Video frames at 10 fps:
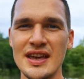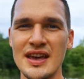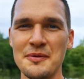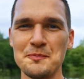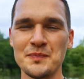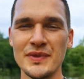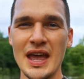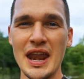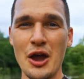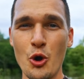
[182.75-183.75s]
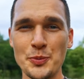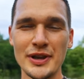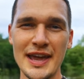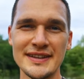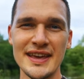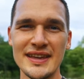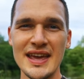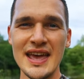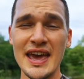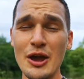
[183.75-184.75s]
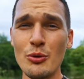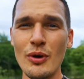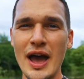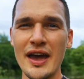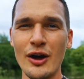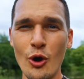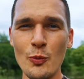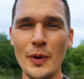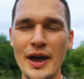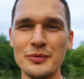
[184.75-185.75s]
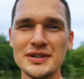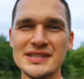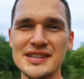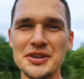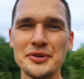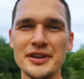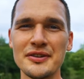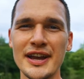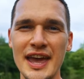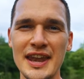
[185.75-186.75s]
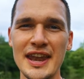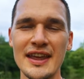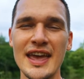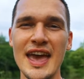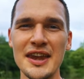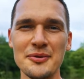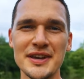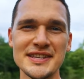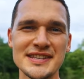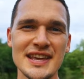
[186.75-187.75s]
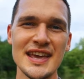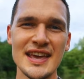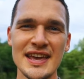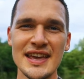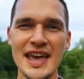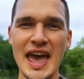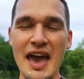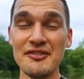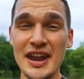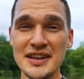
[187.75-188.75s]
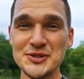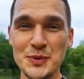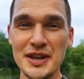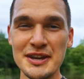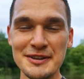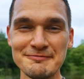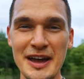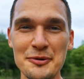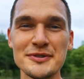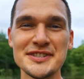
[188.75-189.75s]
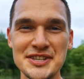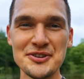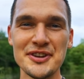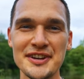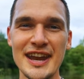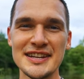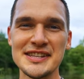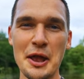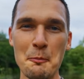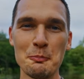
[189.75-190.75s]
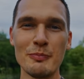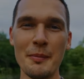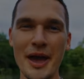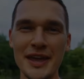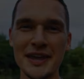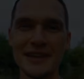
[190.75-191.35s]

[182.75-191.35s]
um, and I hope you liked it, and I, I hope I will see you here again. Anyways, have a nice one. I will see you here next time. Bye bye.